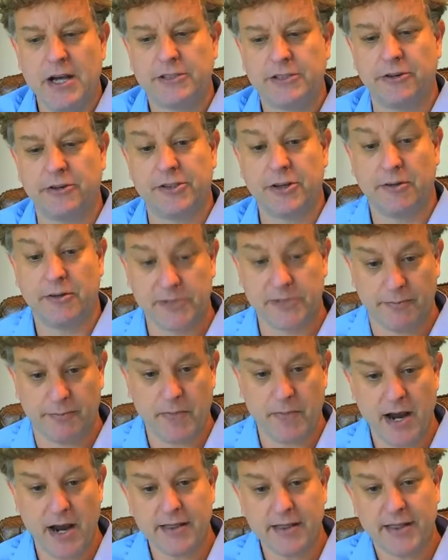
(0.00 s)
So in terms of
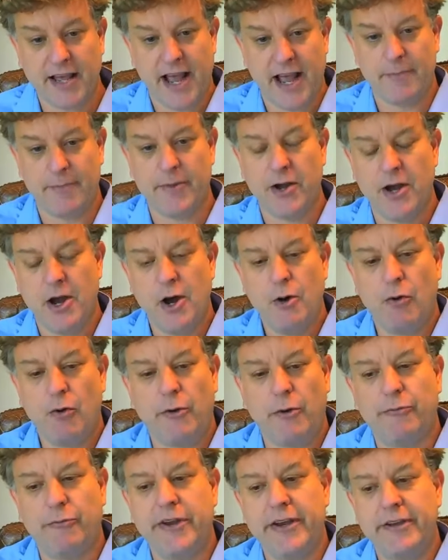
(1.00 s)
my lab,
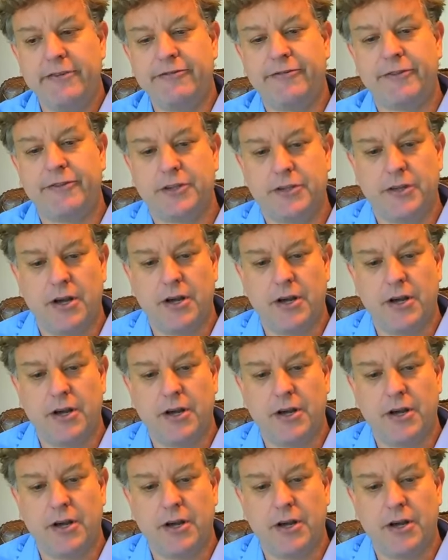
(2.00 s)
what we've